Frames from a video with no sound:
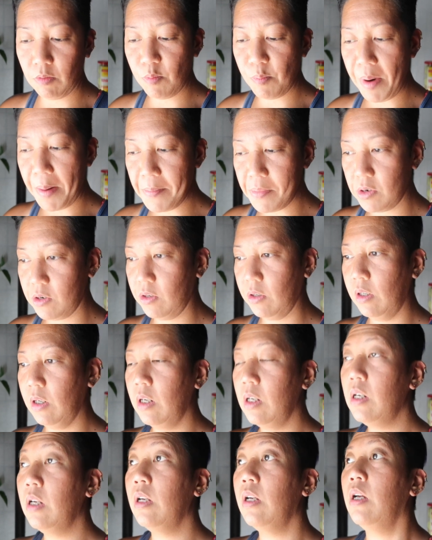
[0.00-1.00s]
remember.
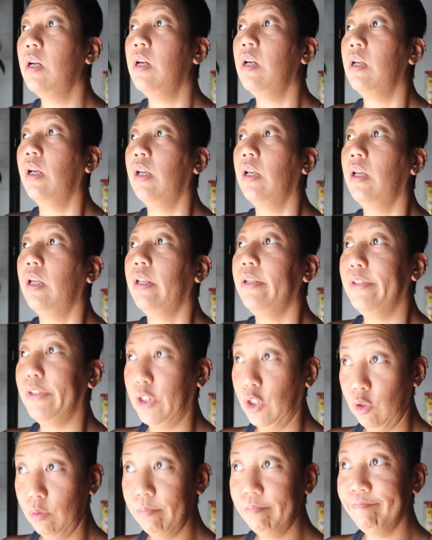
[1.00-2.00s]

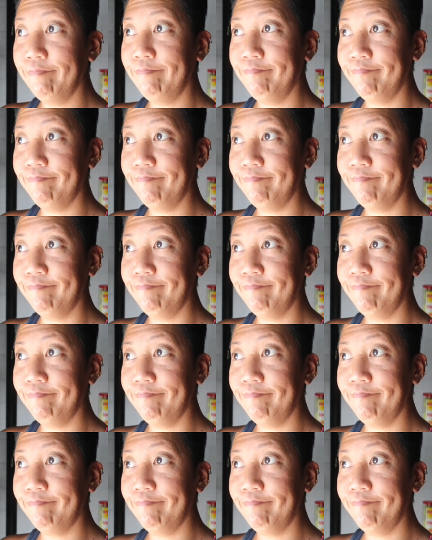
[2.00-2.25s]
Nope.